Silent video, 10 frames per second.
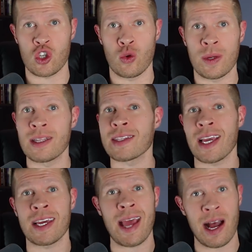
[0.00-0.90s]
humans,
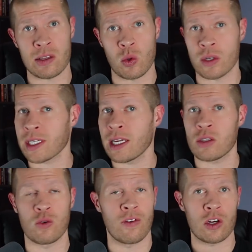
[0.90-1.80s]
and outsourcing it
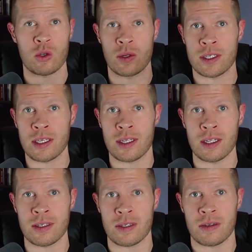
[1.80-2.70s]
to virtual
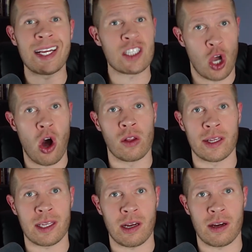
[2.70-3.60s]
assistants. It's all
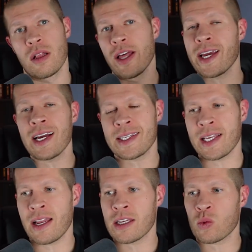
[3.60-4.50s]
in here. Like I
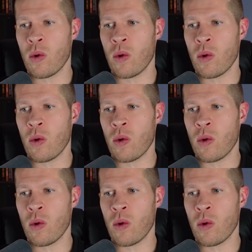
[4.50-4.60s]
said as